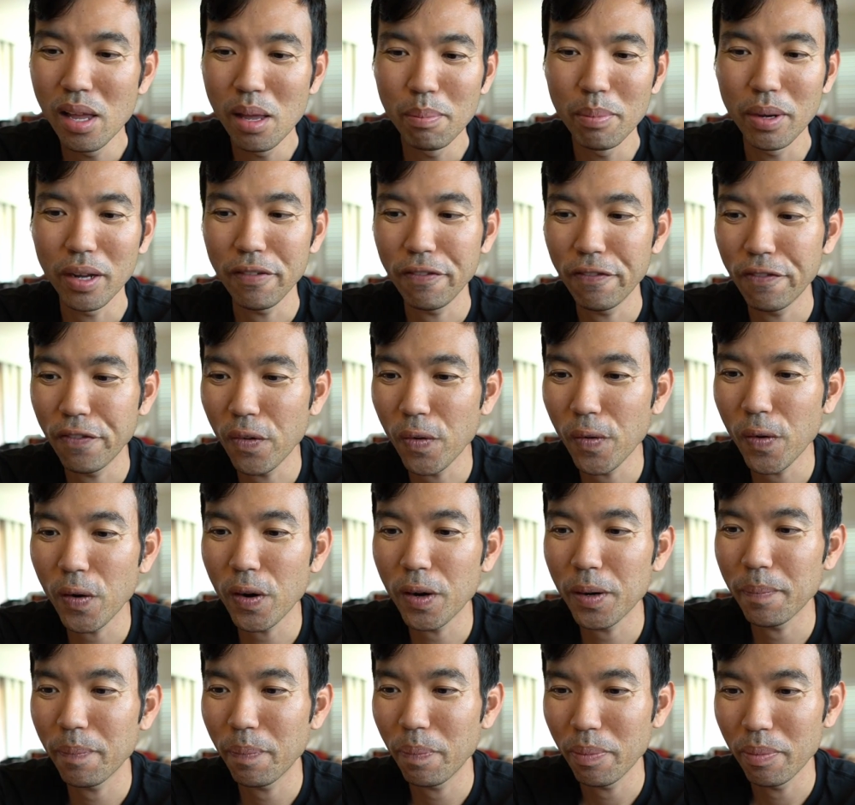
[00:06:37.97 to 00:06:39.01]
But
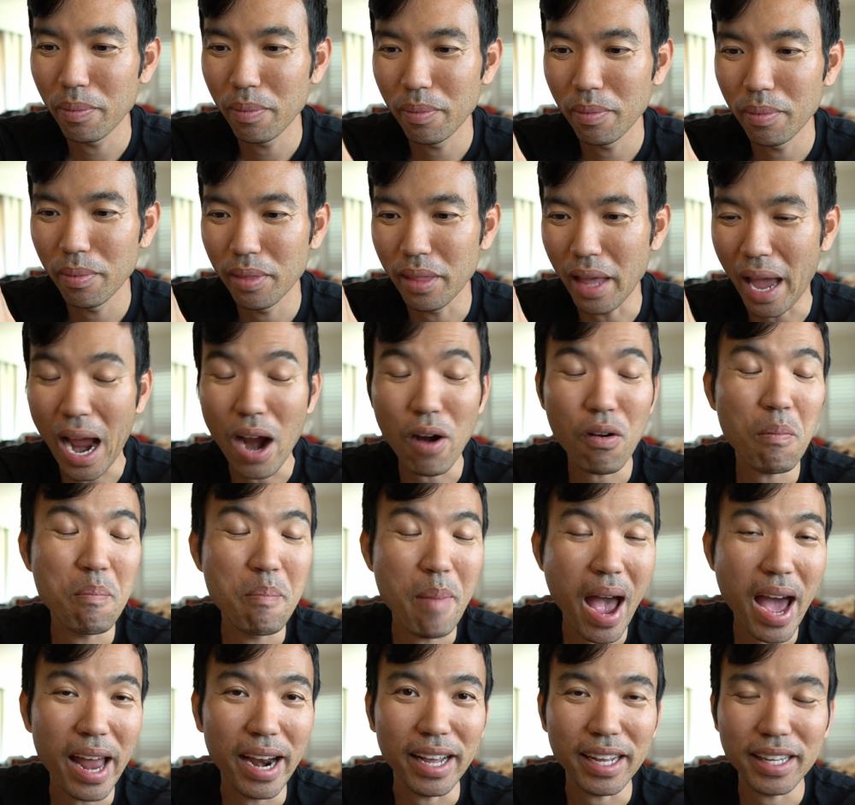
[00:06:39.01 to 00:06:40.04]
for the
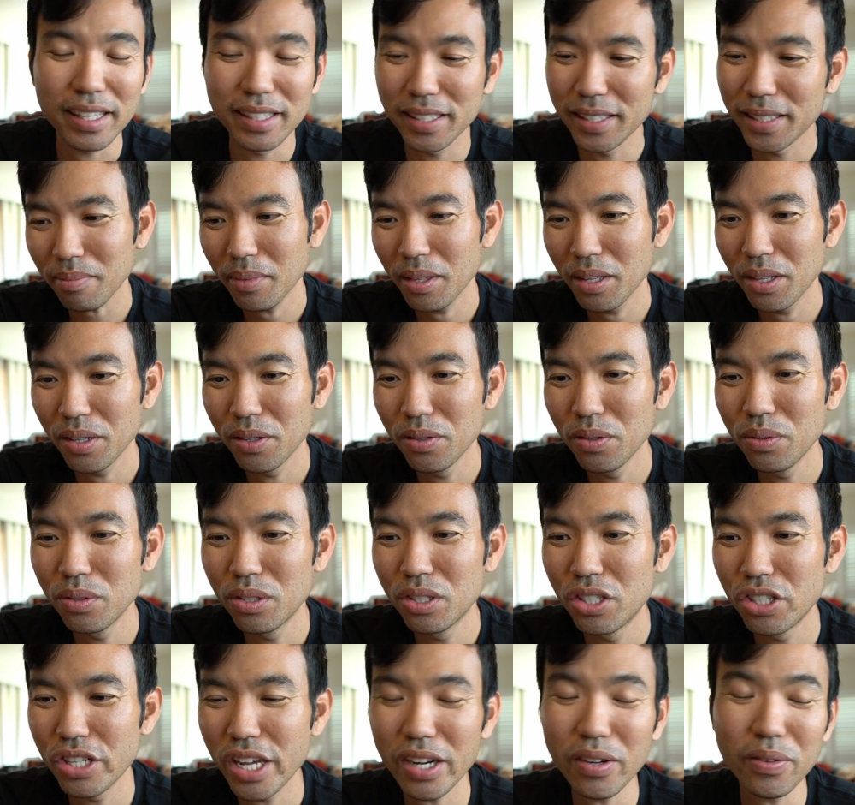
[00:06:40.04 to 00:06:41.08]
aromatics, you
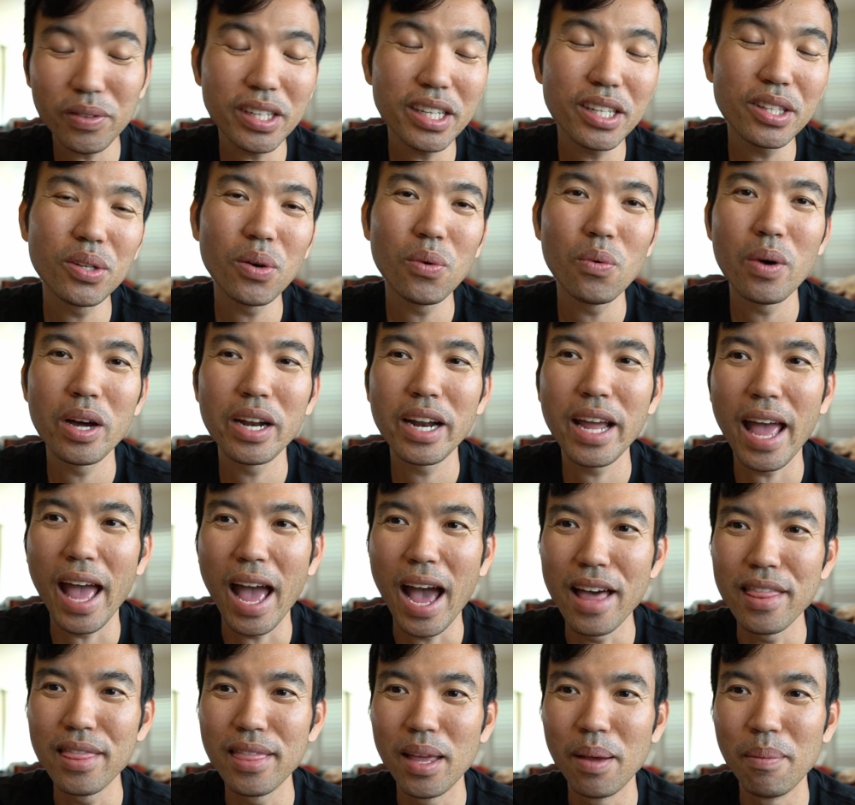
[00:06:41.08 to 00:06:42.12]
generally don't want to
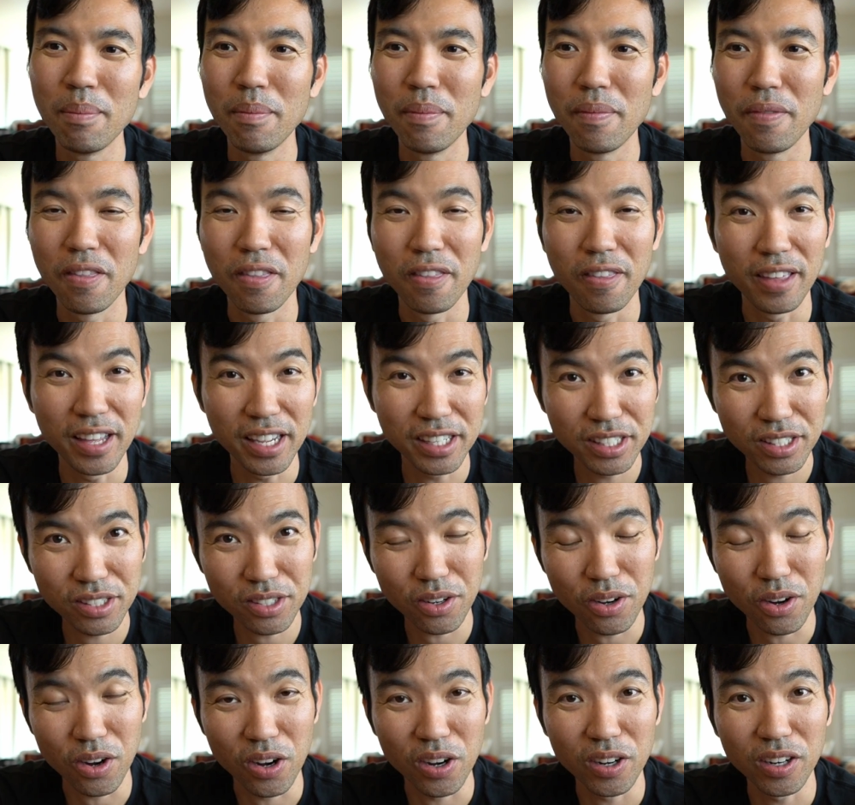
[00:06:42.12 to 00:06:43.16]
add them this
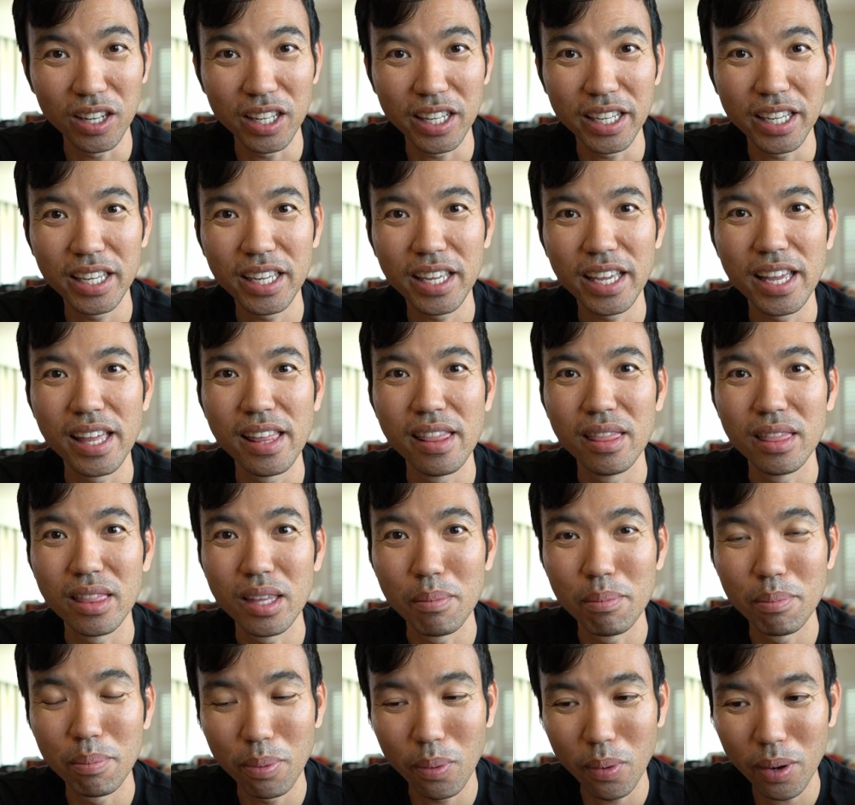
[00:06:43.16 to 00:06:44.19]
early in the
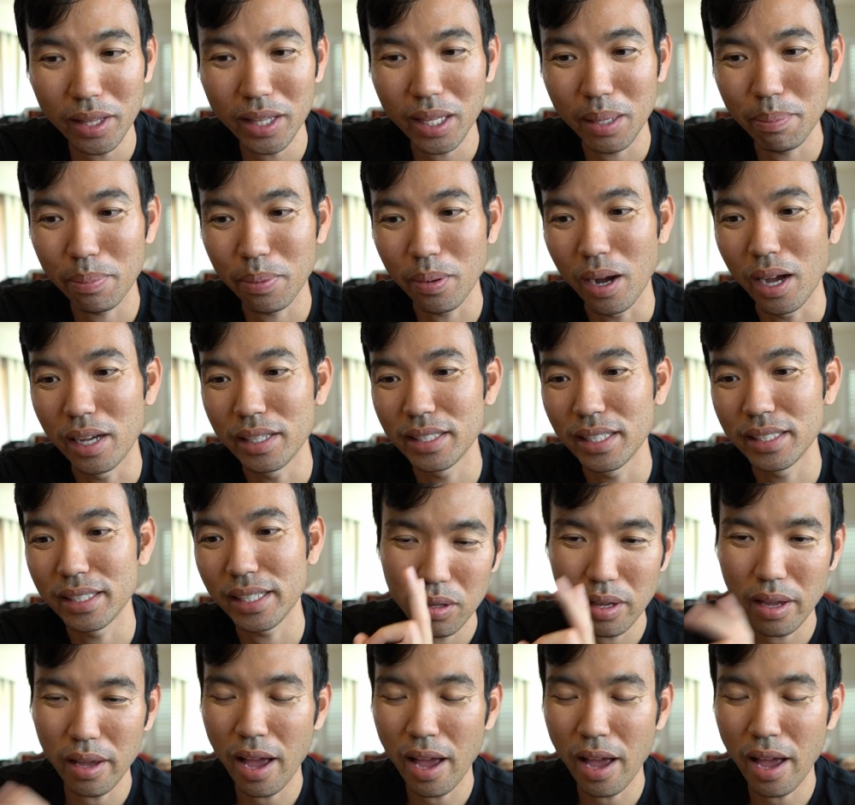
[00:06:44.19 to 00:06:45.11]
boiling process.